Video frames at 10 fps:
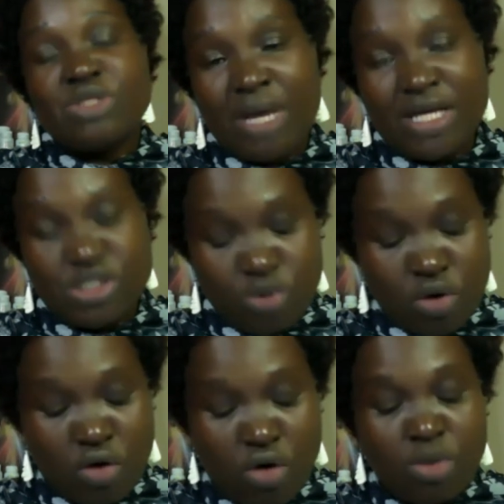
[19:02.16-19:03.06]
much
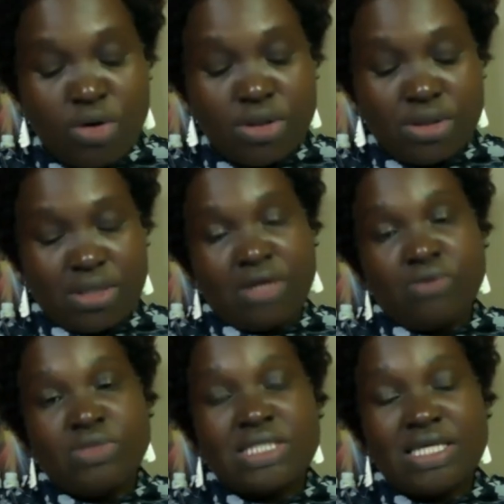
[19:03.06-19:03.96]
more common, and
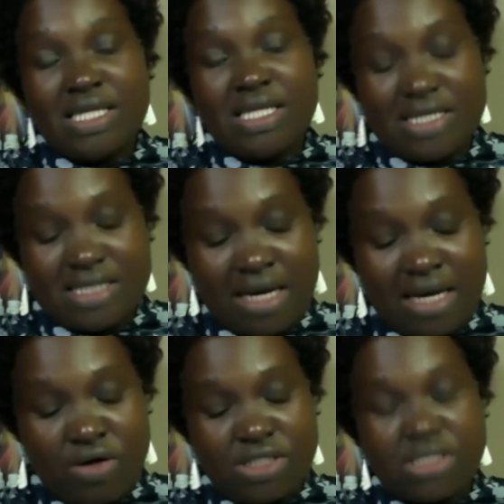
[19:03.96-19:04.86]
we see this a
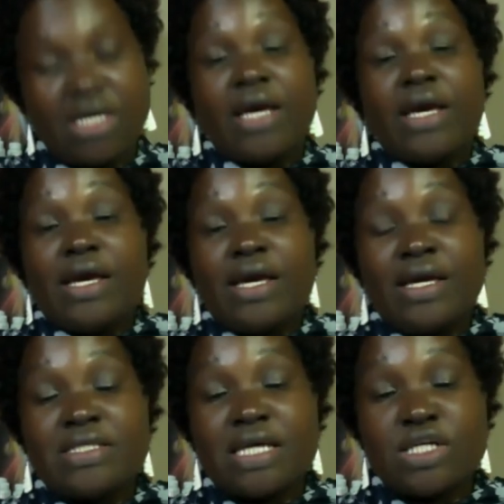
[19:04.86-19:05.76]
lot,
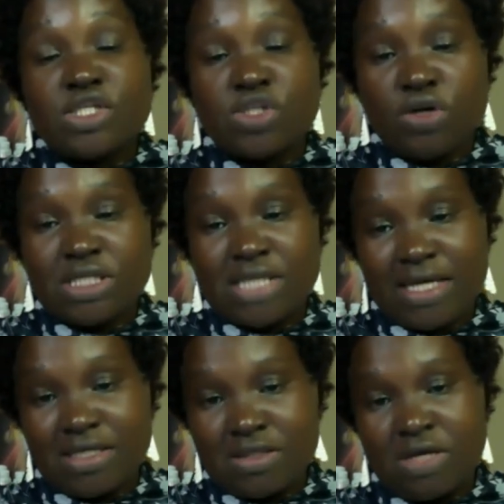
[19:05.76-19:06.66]
is short
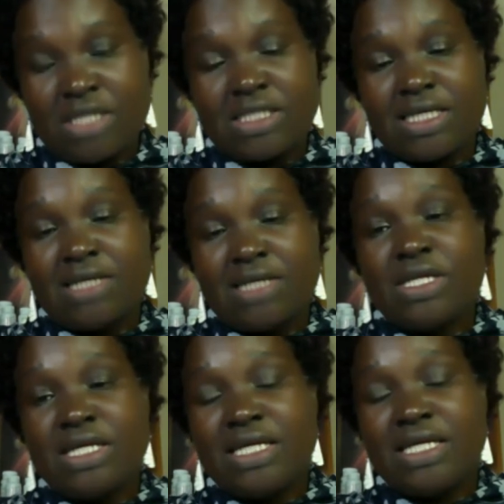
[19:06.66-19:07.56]
sight, so that
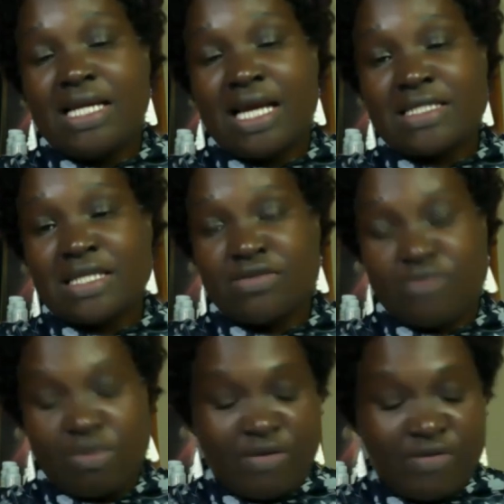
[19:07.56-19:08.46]
children need glasses
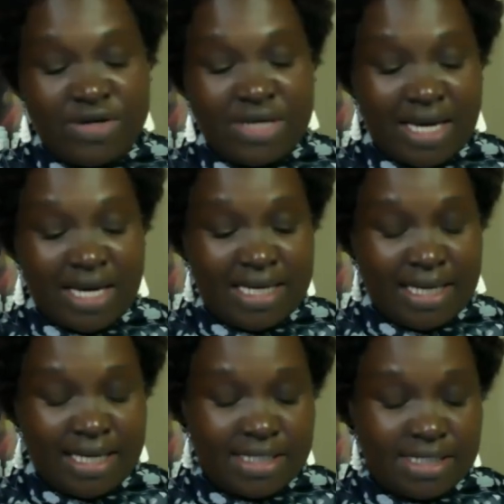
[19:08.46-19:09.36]
from a very early
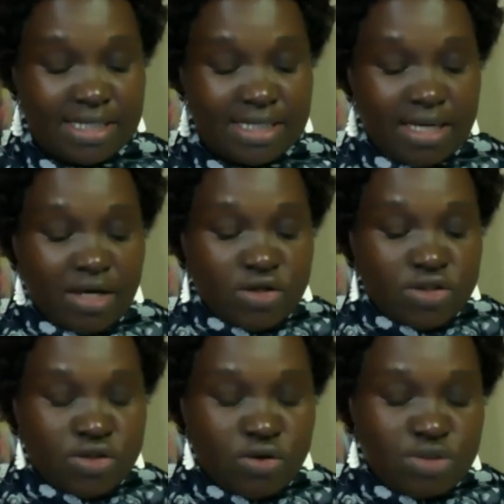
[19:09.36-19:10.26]
age.
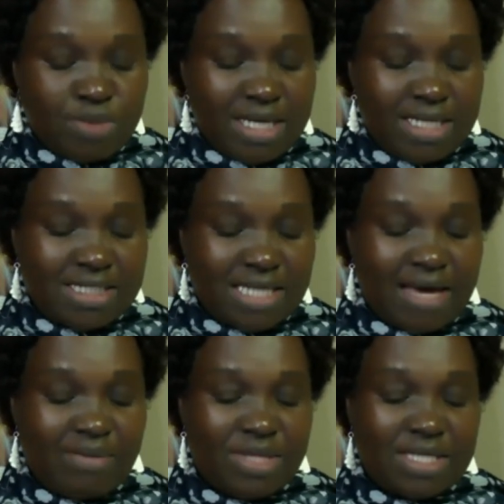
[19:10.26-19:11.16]
So spending
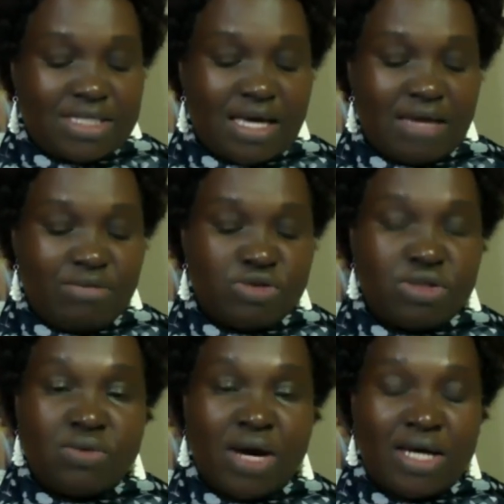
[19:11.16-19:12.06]
time in the sun
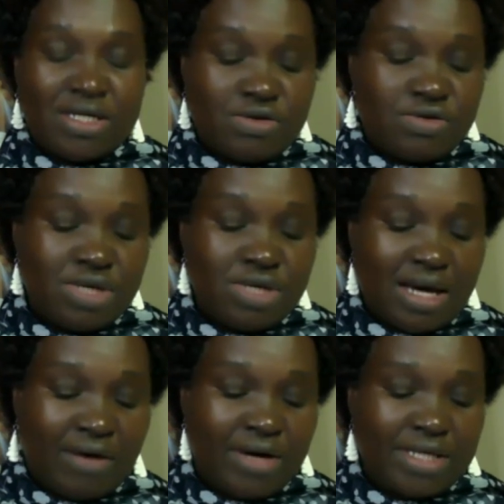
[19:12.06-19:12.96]
between 1 to 3
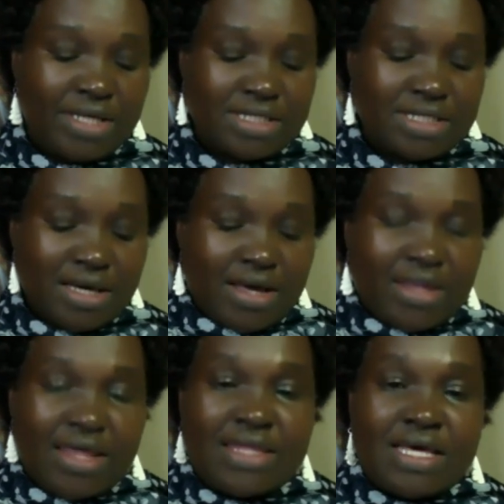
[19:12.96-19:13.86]
hours
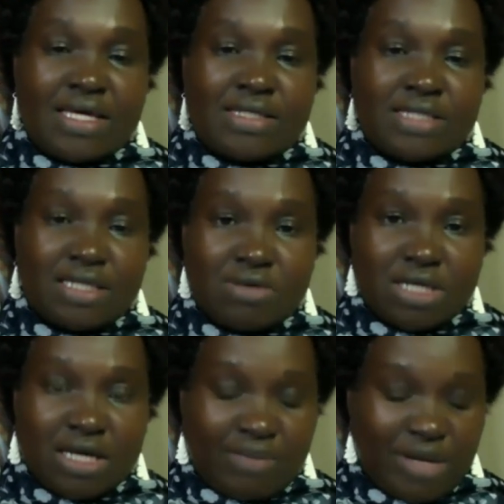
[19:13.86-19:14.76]
that the children
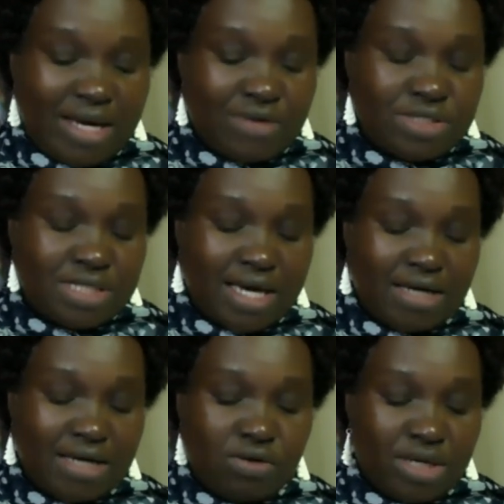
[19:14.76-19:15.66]
can play
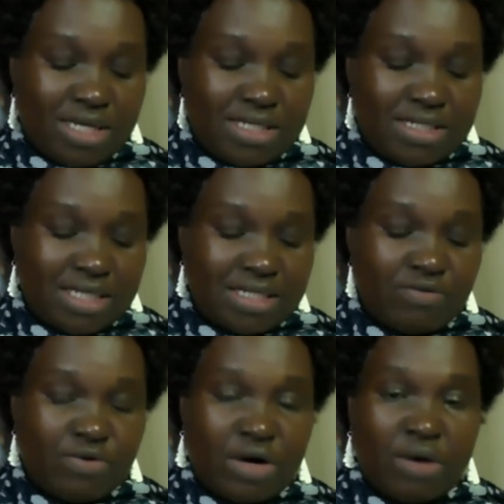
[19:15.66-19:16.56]
outside, or we can take
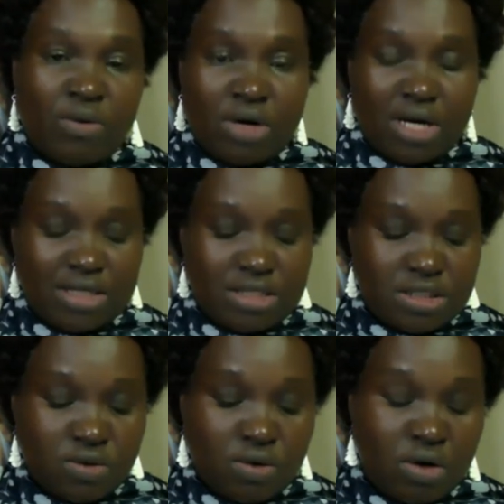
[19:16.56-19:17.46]
them for a walk and
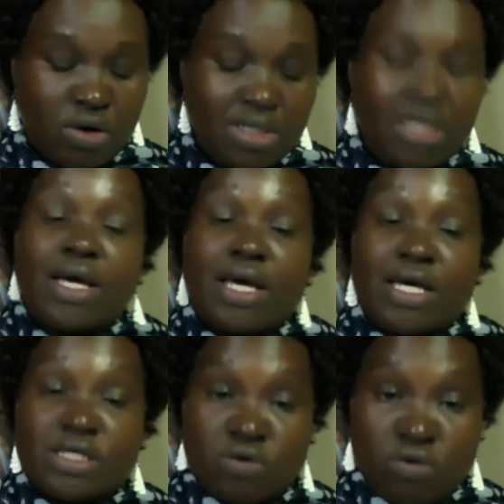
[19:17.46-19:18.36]
so on,
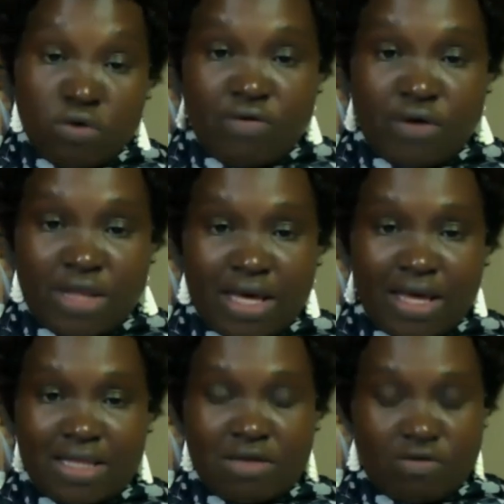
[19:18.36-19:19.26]
is good for the
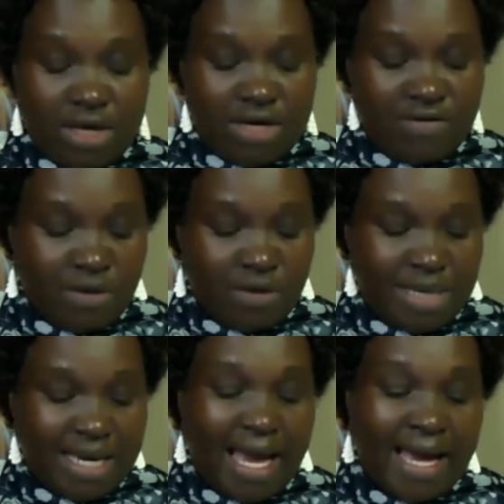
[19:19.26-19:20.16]
health of their
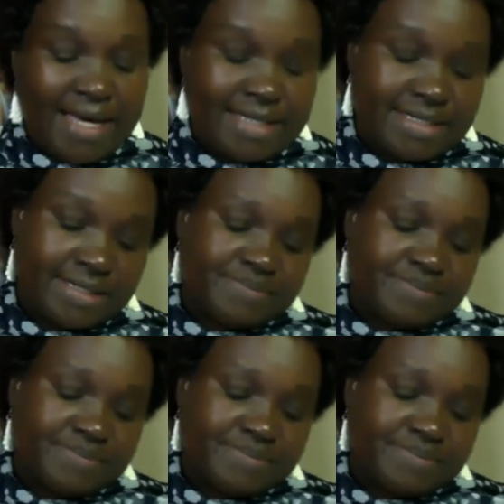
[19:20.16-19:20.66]
developing eyes.